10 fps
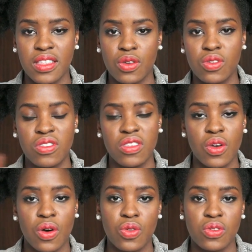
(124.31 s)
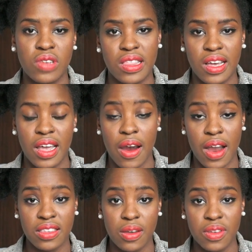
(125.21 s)
They don't see all those other
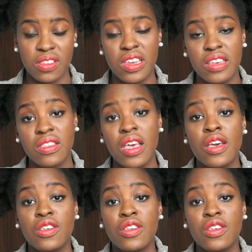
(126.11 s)
characteristics.